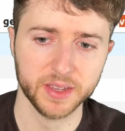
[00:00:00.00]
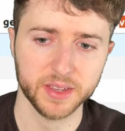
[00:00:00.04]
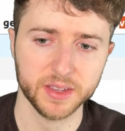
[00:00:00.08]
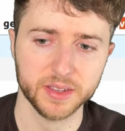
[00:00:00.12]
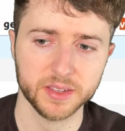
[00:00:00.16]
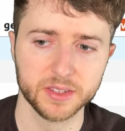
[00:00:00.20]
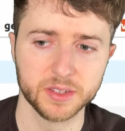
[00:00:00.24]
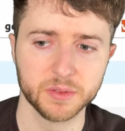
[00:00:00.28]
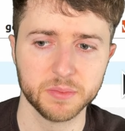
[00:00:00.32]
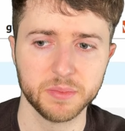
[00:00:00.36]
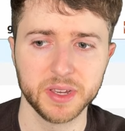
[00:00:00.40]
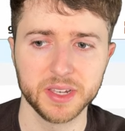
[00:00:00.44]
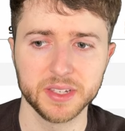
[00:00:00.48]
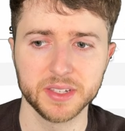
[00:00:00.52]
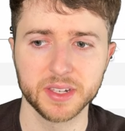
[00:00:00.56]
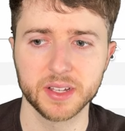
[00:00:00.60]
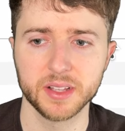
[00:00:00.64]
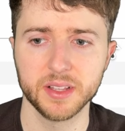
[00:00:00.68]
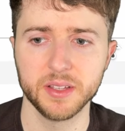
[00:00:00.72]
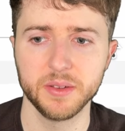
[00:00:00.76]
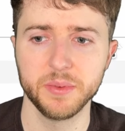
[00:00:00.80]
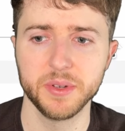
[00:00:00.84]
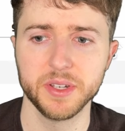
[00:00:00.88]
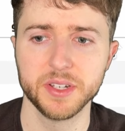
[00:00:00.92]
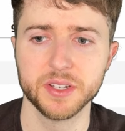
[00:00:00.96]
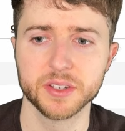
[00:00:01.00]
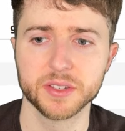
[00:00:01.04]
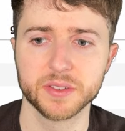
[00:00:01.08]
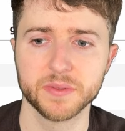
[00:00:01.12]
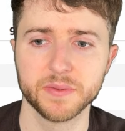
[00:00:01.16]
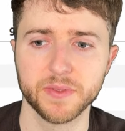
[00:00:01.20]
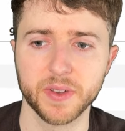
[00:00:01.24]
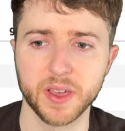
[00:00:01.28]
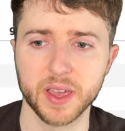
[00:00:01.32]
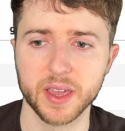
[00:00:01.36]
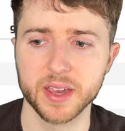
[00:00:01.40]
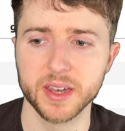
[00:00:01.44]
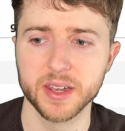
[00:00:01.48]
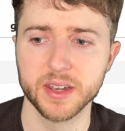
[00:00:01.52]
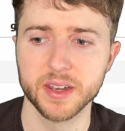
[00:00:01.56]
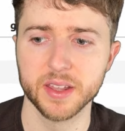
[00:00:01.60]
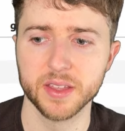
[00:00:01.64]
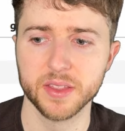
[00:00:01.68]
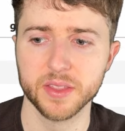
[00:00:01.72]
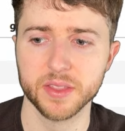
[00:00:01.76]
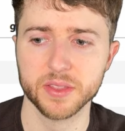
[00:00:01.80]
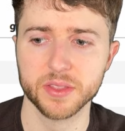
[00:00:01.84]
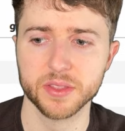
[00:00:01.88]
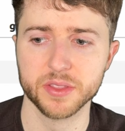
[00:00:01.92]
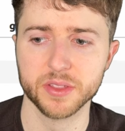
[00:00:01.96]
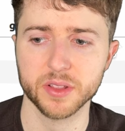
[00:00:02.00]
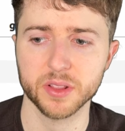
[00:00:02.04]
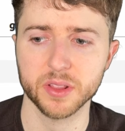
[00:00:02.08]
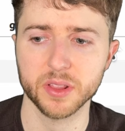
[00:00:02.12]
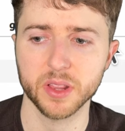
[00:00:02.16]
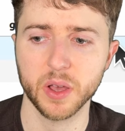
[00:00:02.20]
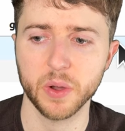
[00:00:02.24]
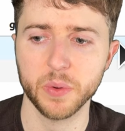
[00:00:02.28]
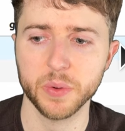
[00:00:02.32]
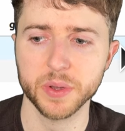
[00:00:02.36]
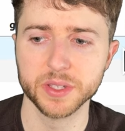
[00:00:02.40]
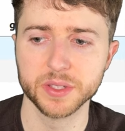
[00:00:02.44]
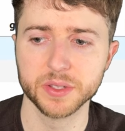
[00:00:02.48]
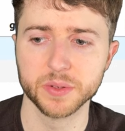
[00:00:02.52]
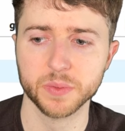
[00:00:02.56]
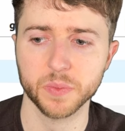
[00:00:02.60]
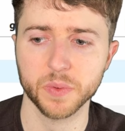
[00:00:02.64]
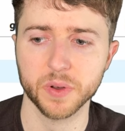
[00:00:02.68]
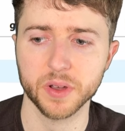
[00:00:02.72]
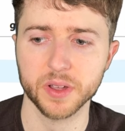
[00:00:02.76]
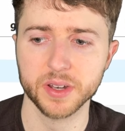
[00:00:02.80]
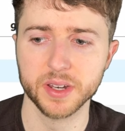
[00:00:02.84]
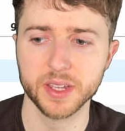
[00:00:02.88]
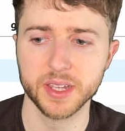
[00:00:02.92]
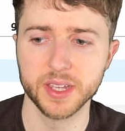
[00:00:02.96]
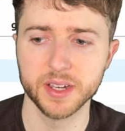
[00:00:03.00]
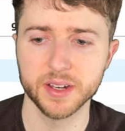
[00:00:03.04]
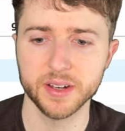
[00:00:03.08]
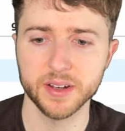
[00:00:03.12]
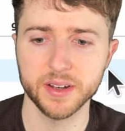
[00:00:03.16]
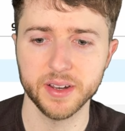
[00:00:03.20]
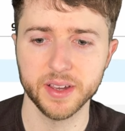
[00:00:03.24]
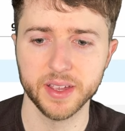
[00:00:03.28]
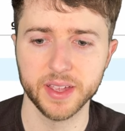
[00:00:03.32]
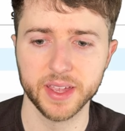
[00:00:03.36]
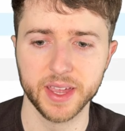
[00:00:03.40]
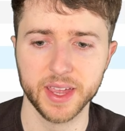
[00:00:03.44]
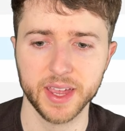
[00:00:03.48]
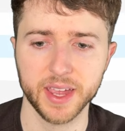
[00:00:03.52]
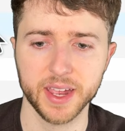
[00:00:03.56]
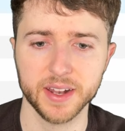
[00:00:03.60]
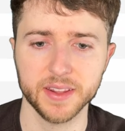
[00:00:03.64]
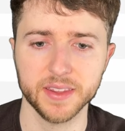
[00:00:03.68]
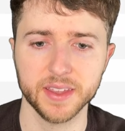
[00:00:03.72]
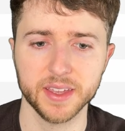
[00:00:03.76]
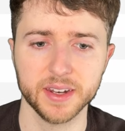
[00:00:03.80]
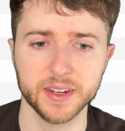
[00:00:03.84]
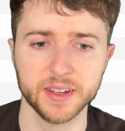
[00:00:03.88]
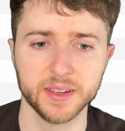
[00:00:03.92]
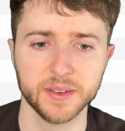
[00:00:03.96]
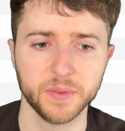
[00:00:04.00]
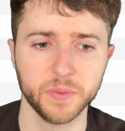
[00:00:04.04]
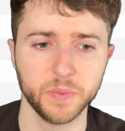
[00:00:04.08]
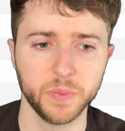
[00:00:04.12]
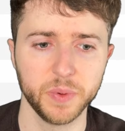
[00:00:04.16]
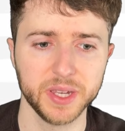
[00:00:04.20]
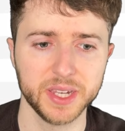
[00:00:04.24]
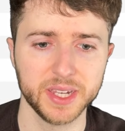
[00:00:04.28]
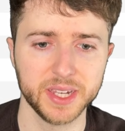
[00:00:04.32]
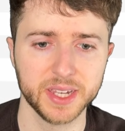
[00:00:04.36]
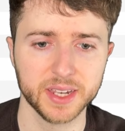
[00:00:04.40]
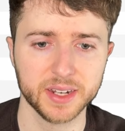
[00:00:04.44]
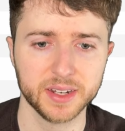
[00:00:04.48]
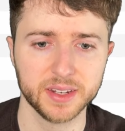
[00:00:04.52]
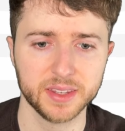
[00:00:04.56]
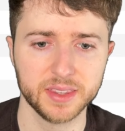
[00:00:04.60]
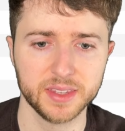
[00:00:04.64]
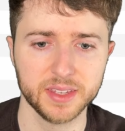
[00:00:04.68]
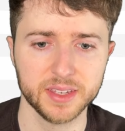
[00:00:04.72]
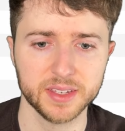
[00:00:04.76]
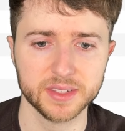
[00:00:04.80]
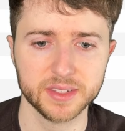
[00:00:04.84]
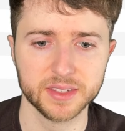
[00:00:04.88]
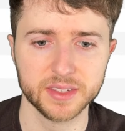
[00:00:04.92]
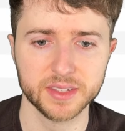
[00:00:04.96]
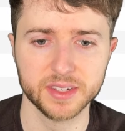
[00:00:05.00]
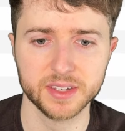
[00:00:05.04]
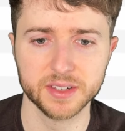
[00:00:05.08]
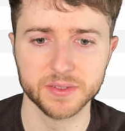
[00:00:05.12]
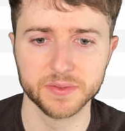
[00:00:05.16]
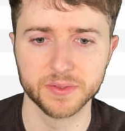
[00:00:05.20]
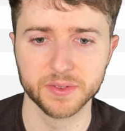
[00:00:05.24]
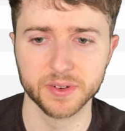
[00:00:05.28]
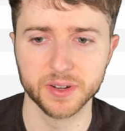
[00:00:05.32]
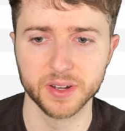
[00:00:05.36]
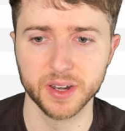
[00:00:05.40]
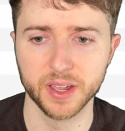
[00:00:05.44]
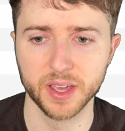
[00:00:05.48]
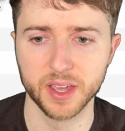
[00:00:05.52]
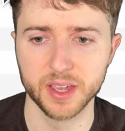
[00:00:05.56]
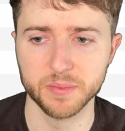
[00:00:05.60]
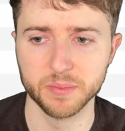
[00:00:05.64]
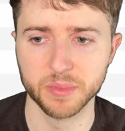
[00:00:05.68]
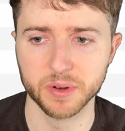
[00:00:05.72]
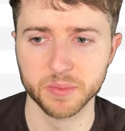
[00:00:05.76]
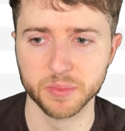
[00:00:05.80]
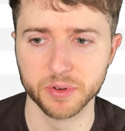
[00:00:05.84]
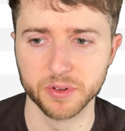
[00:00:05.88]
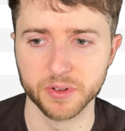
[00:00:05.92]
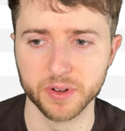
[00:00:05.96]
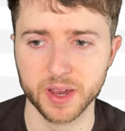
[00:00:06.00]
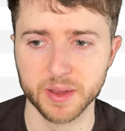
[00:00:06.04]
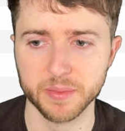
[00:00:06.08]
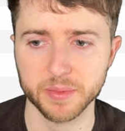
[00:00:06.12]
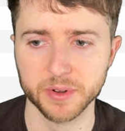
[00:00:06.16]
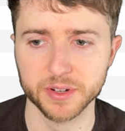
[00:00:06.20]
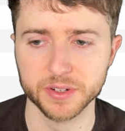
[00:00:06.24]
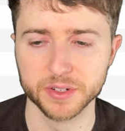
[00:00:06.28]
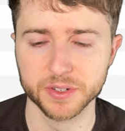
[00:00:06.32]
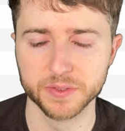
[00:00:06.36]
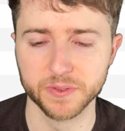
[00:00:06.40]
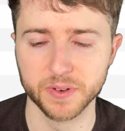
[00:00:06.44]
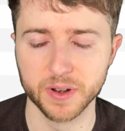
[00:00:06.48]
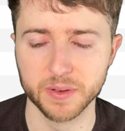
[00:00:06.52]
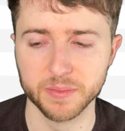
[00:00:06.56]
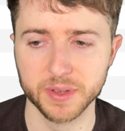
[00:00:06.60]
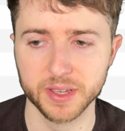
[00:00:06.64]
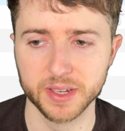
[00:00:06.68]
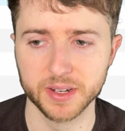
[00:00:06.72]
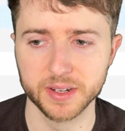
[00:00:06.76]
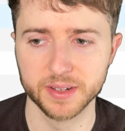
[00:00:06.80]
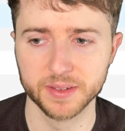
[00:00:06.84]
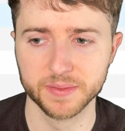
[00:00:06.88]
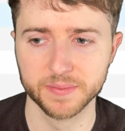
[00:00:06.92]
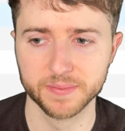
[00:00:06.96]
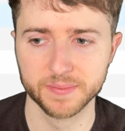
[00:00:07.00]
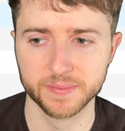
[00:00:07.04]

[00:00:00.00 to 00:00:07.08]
So basically we just find the lowest one here, and then we get these different hyperparameters from it.